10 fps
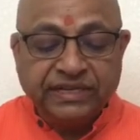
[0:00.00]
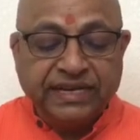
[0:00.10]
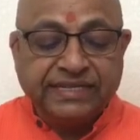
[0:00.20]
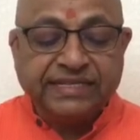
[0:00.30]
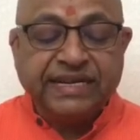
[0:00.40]

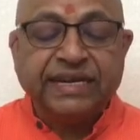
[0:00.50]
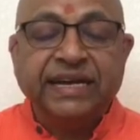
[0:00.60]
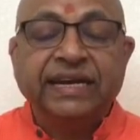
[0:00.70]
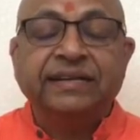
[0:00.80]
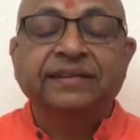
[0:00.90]
and
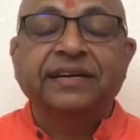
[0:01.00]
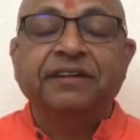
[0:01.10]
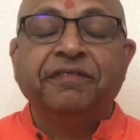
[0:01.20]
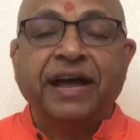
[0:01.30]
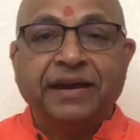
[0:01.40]
singing the
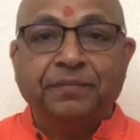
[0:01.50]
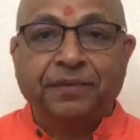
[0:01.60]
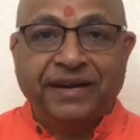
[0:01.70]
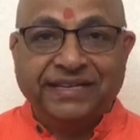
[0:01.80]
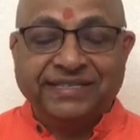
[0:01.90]
divine
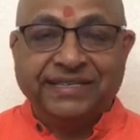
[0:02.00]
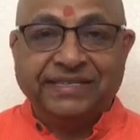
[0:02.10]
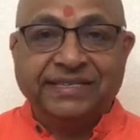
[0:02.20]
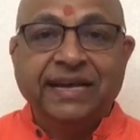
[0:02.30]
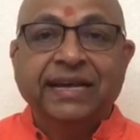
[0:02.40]
praises.